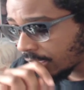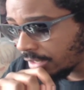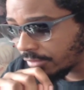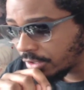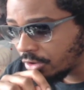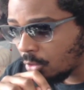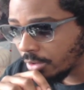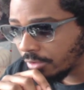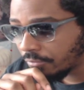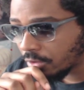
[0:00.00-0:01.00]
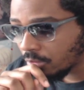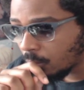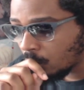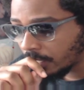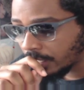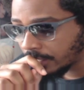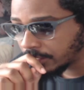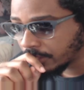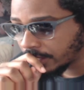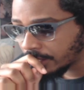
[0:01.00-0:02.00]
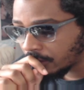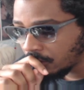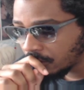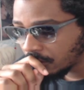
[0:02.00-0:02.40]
I don't even know where the fuck Wang Nan is right now.